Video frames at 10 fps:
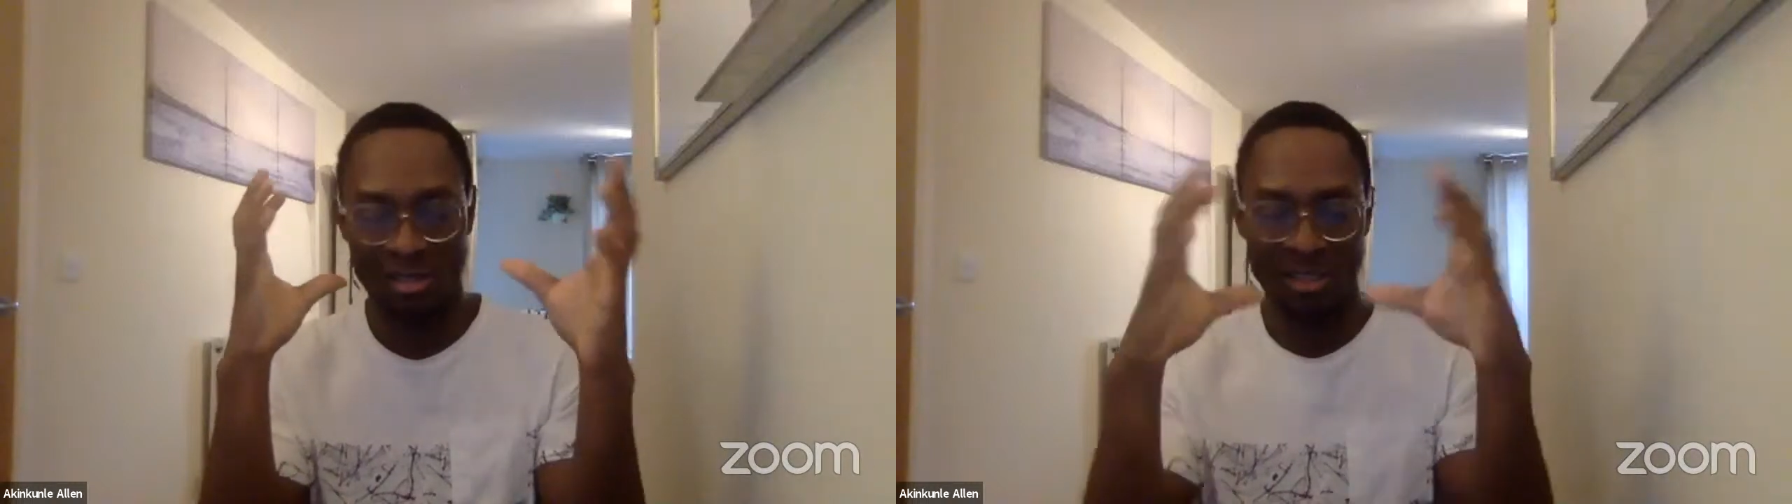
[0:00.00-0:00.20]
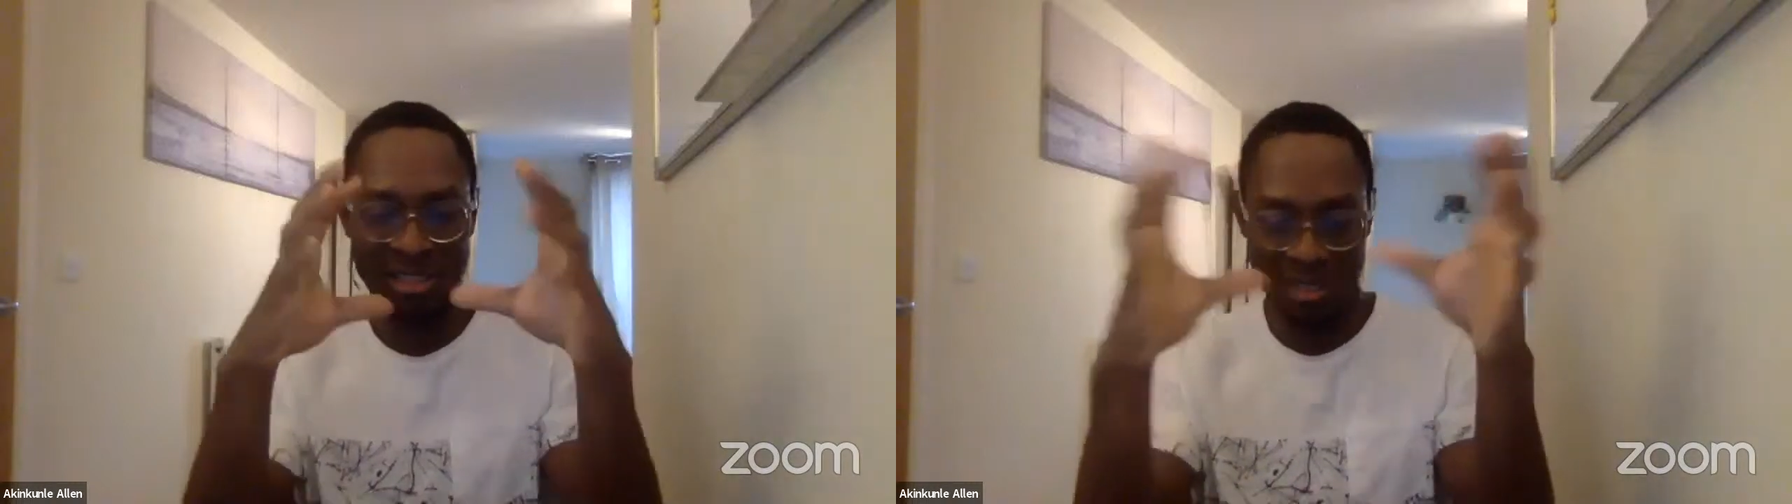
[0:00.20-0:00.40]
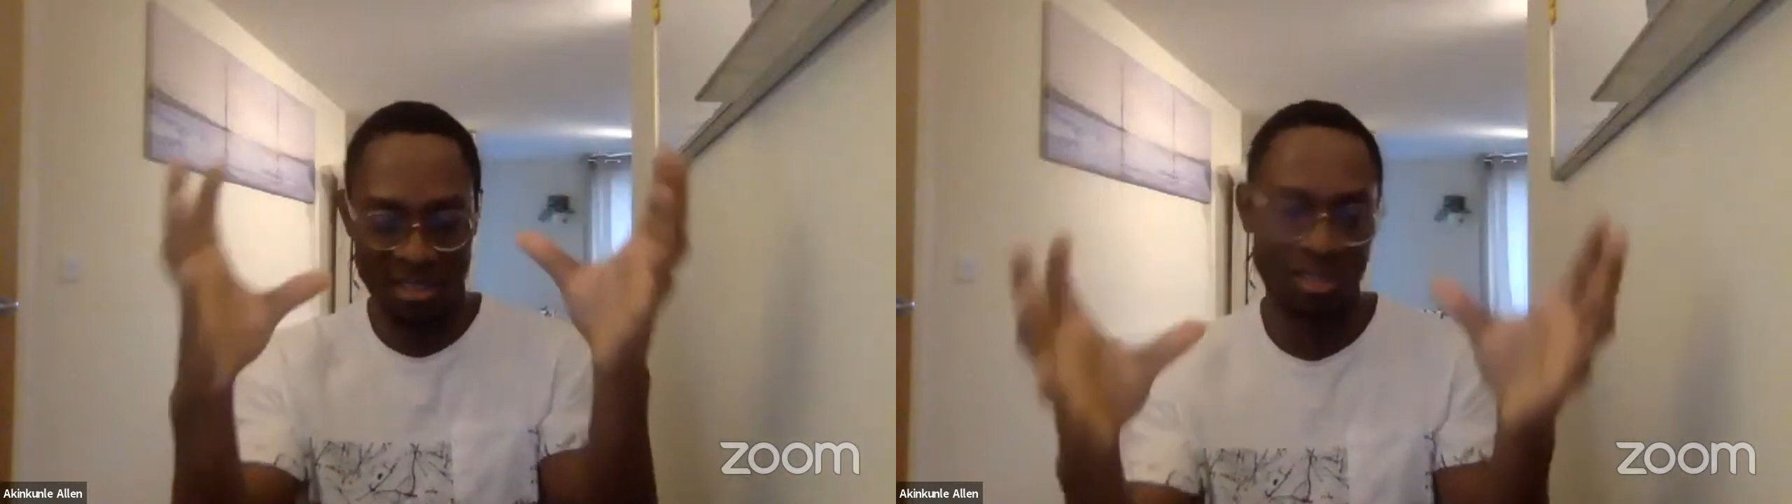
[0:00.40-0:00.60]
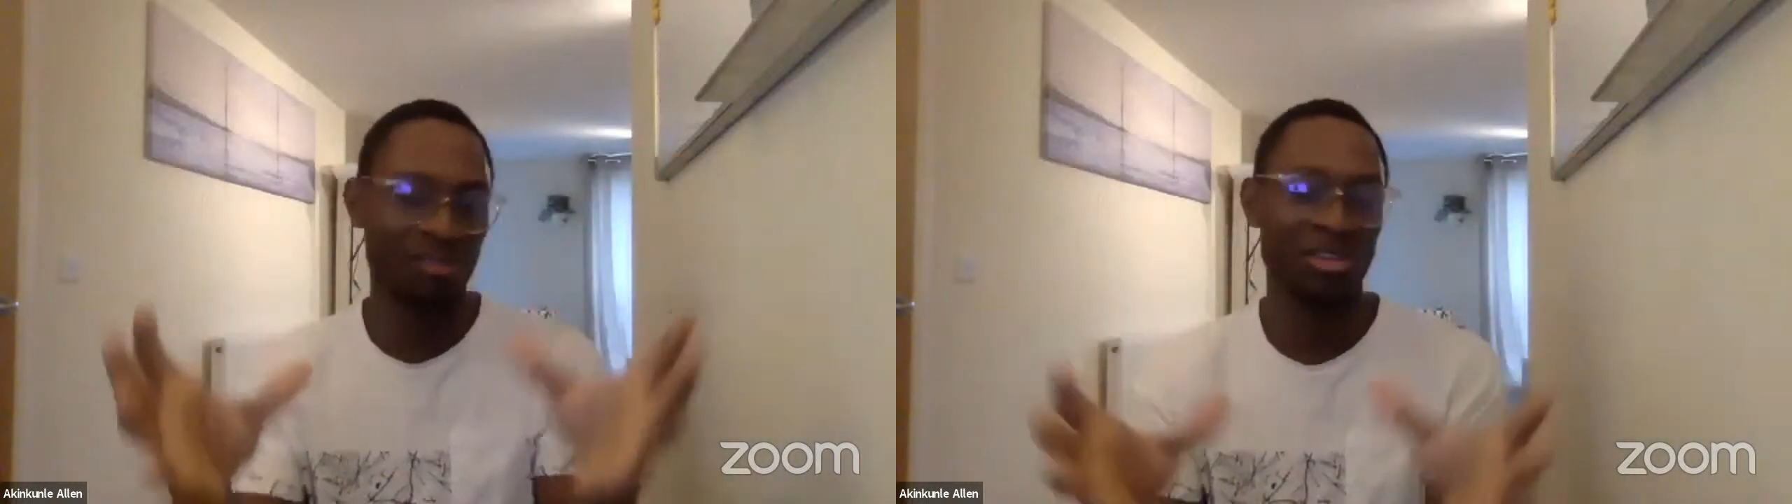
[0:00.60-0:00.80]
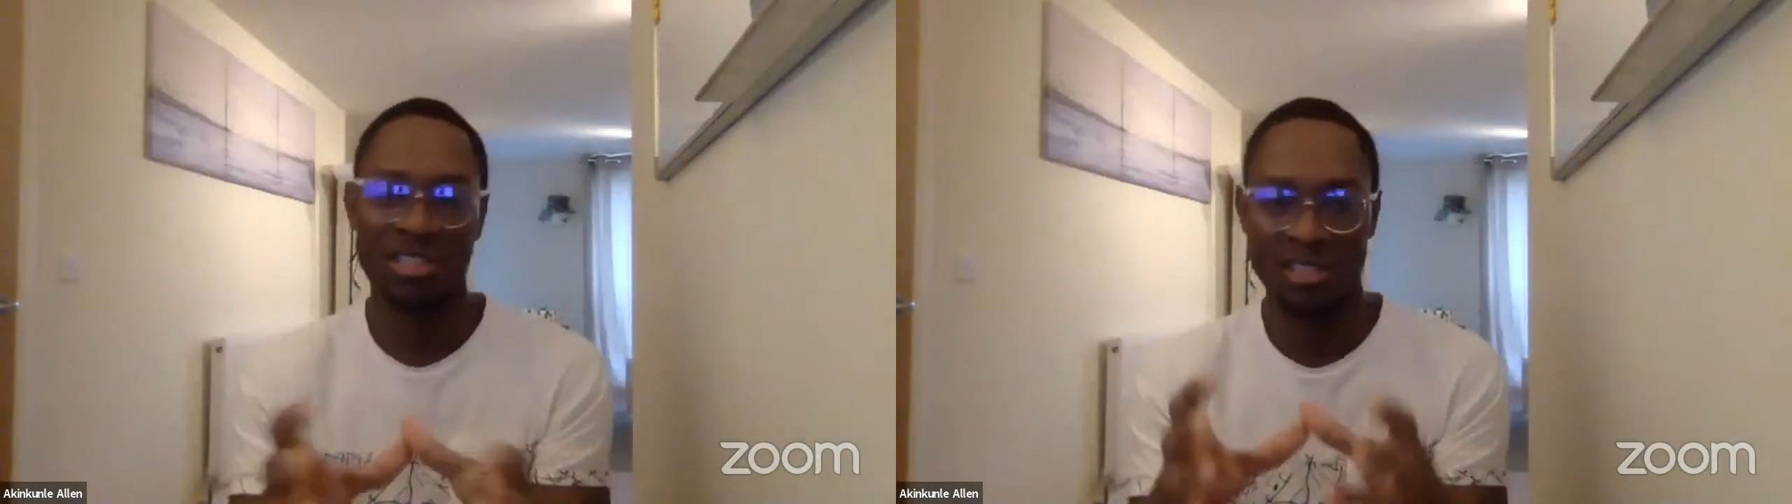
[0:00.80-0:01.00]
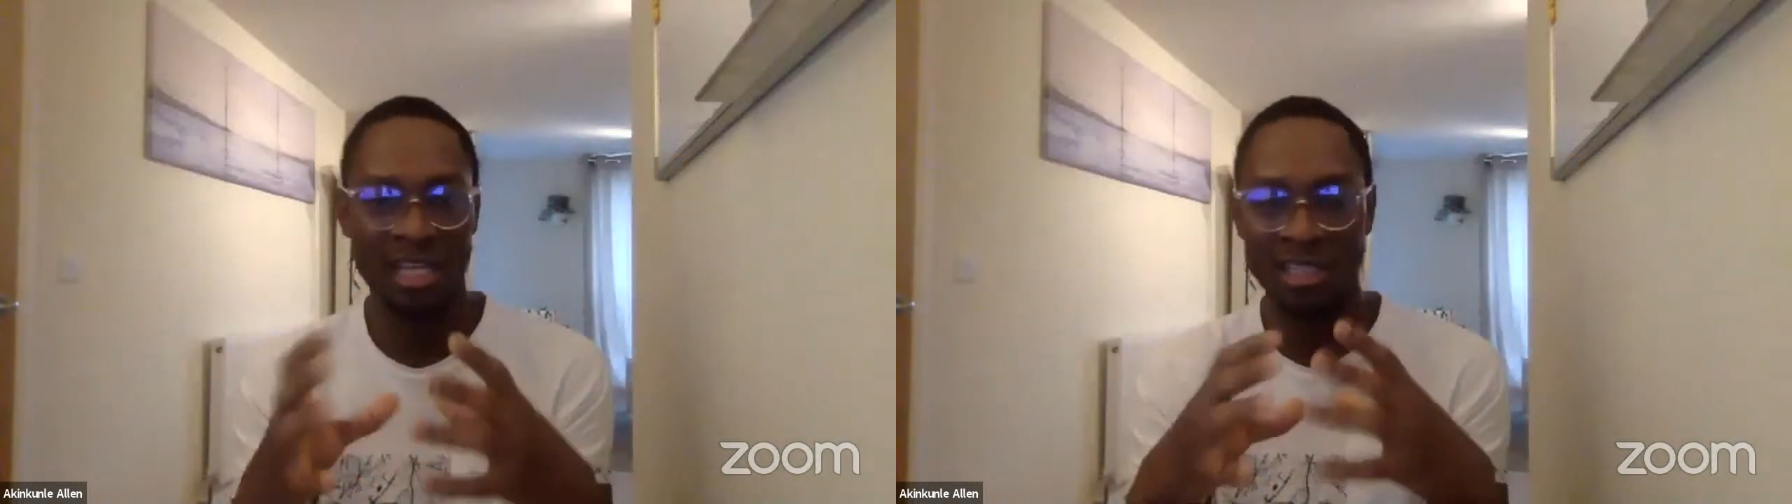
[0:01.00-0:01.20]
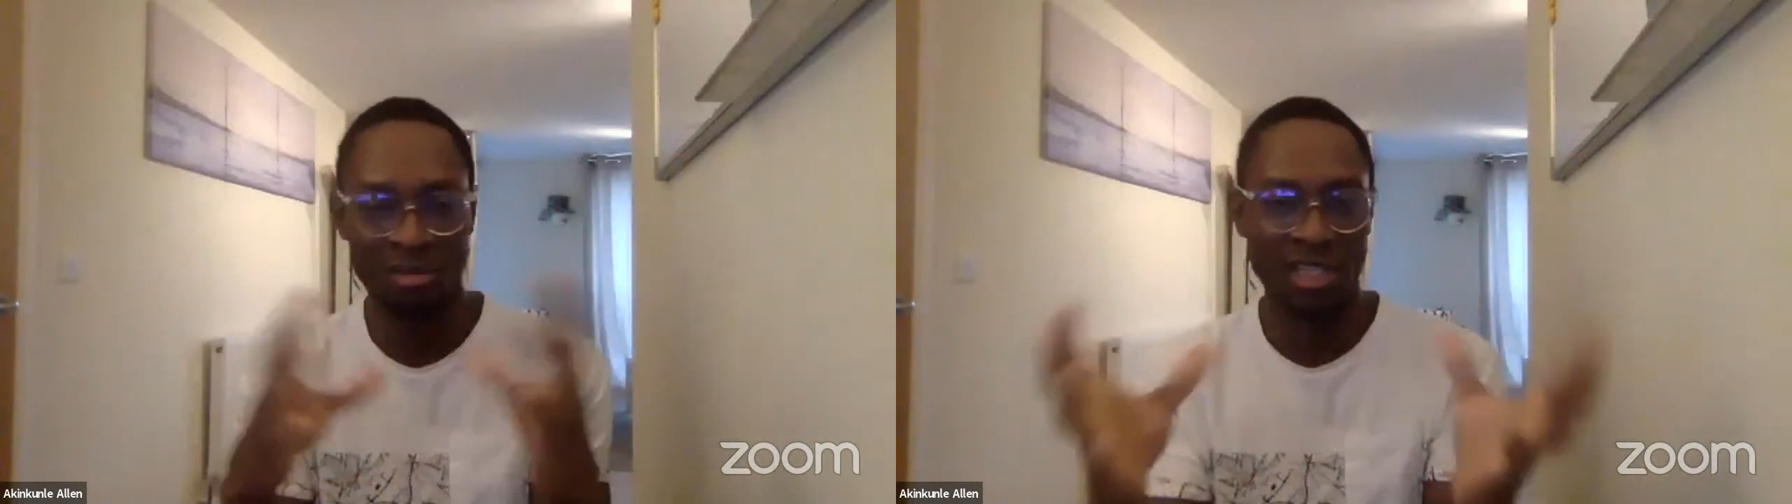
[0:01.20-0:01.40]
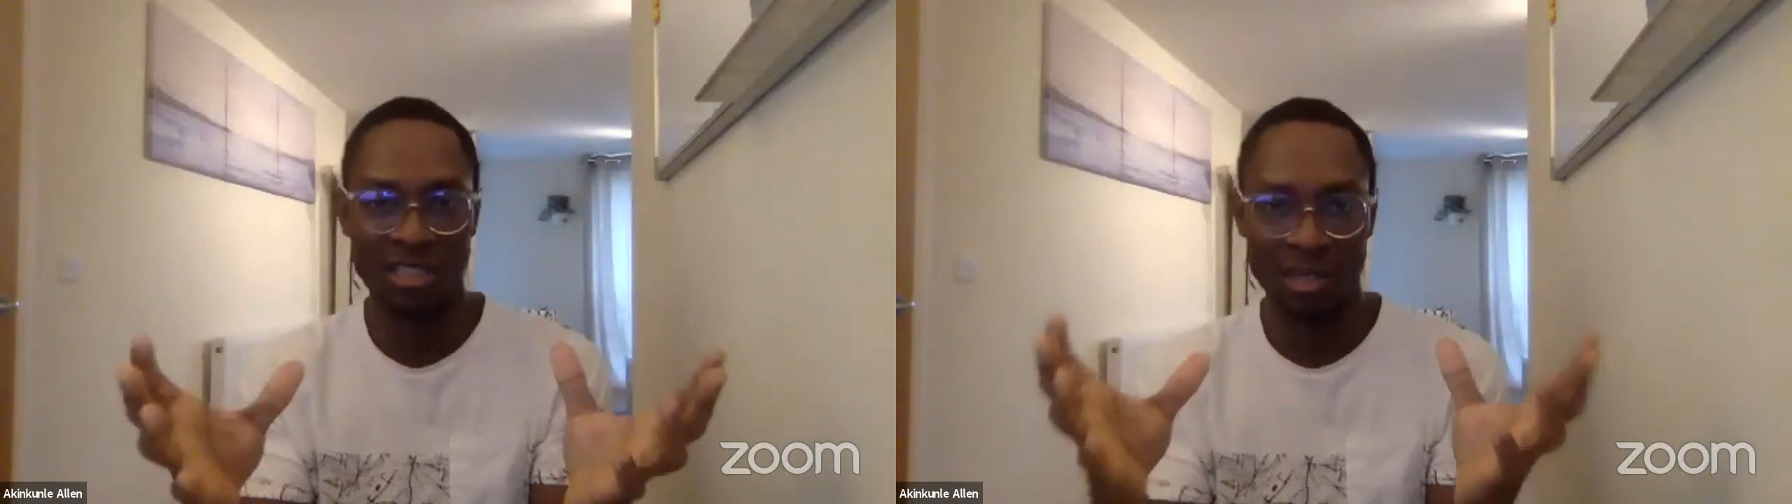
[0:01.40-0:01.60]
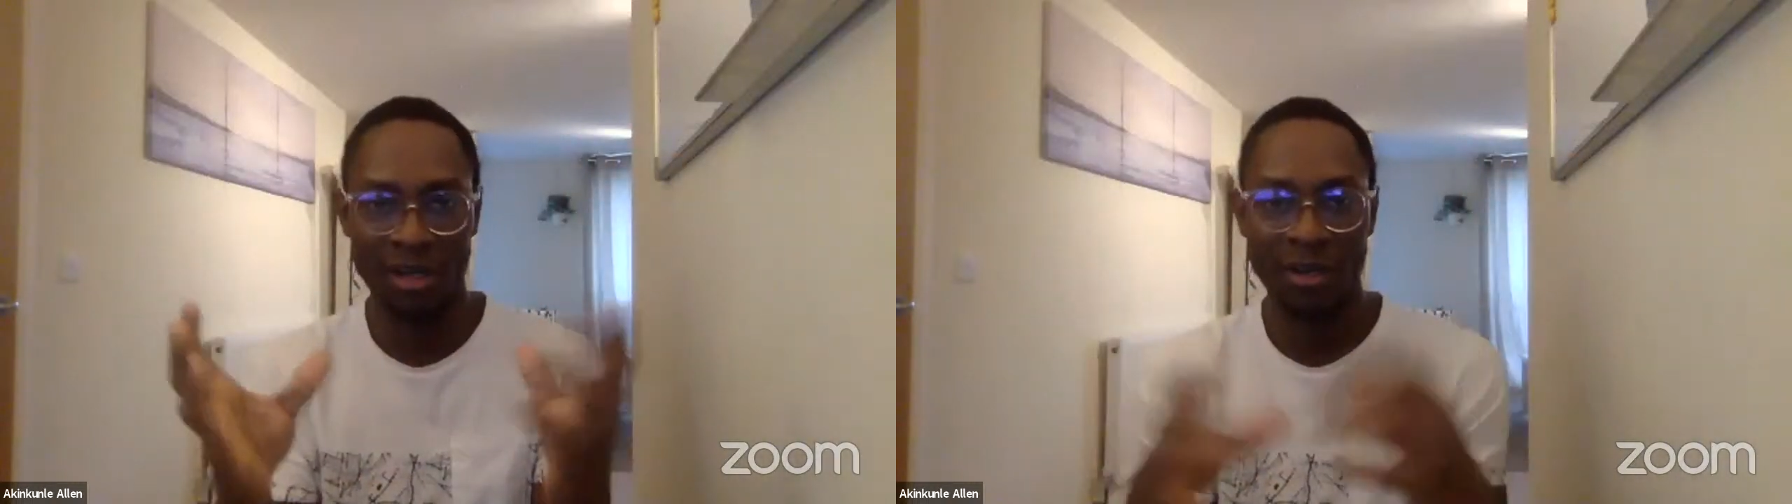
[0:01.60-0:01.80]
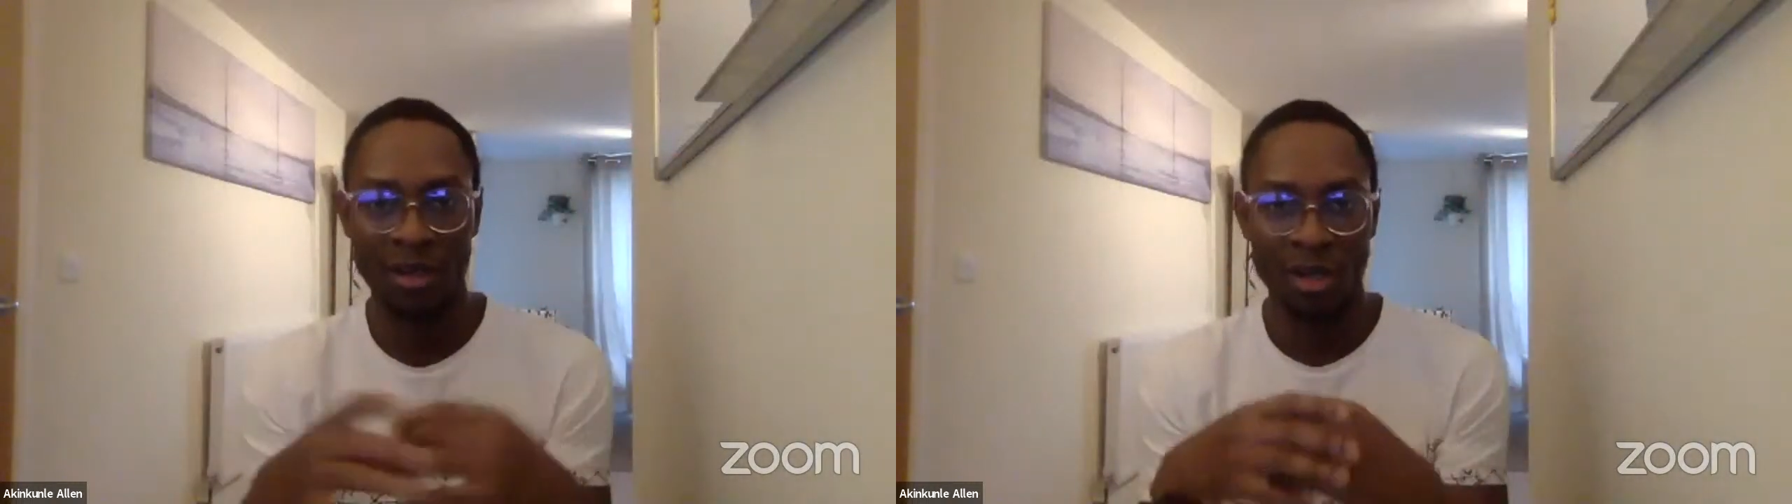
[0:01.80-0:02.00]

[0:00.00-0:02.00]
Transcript: data set, obviously, starts with data, right?